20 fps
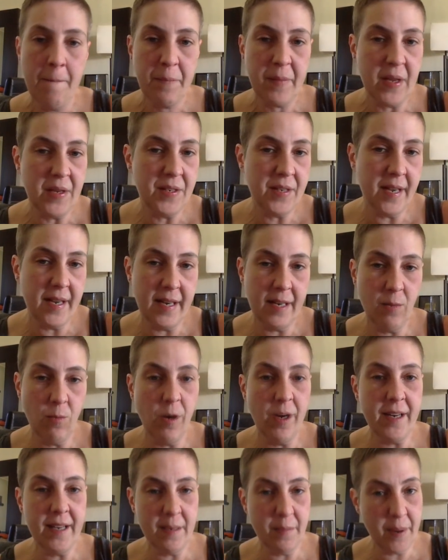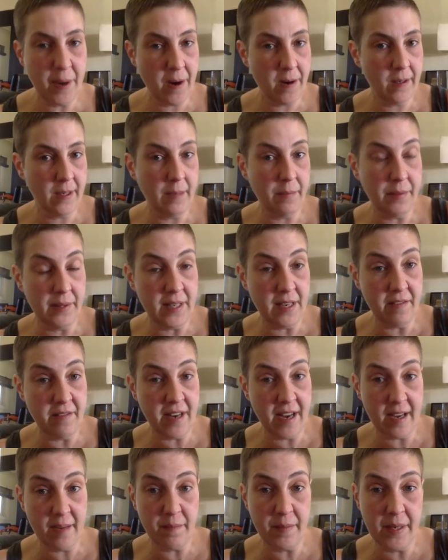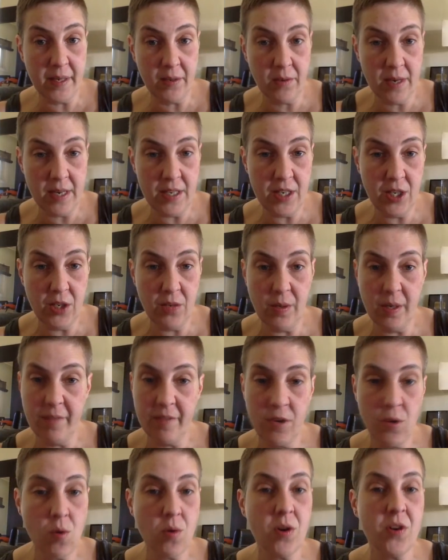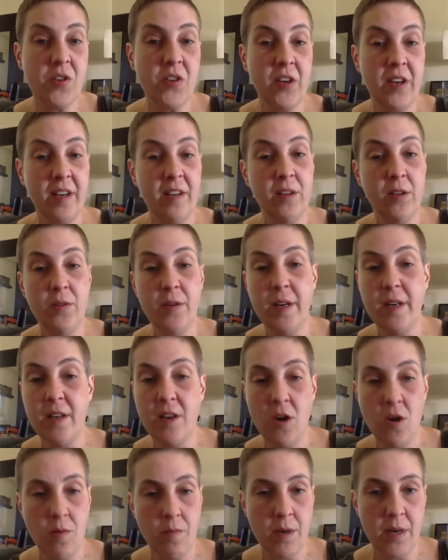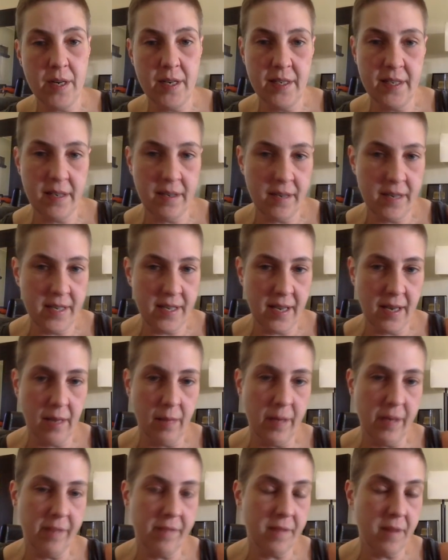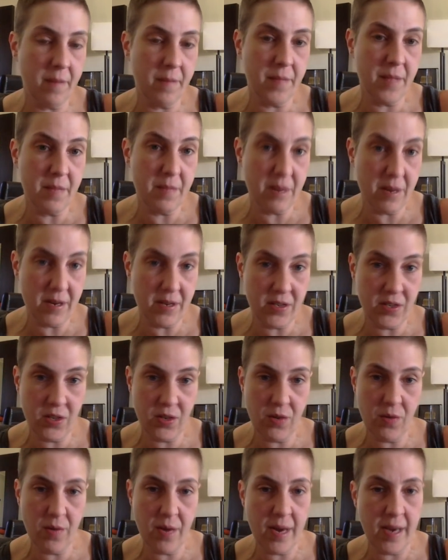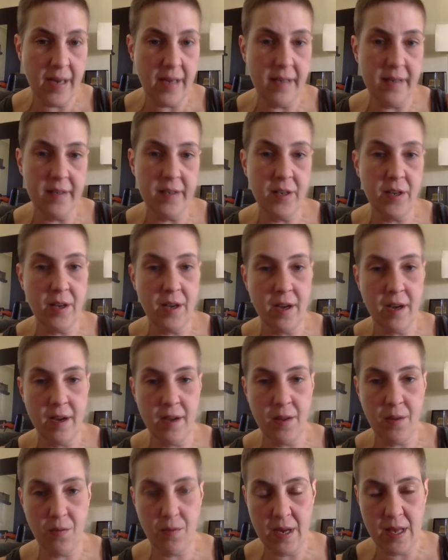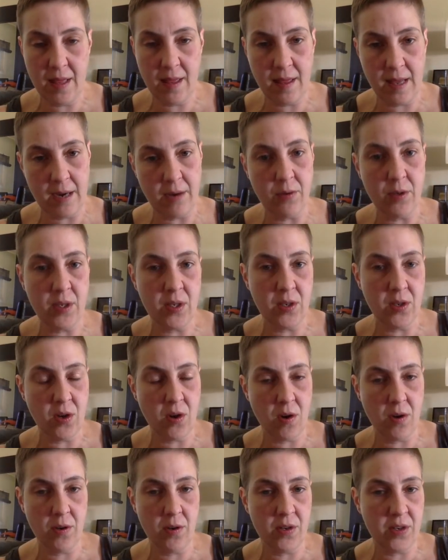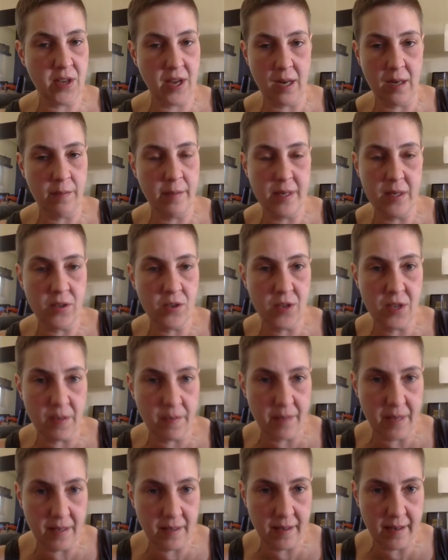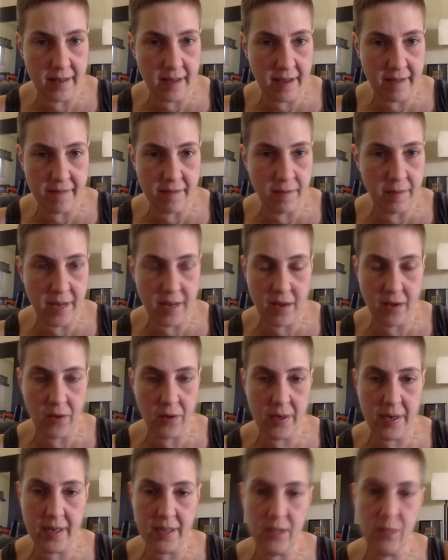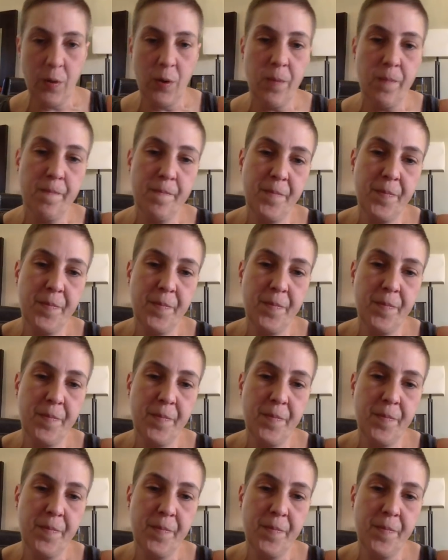containing what he apparently believed had been agreed to. And of course, it included no monetary settlement from the Mary Sue and a $3,000 settlement or something like that from Calgary Expo.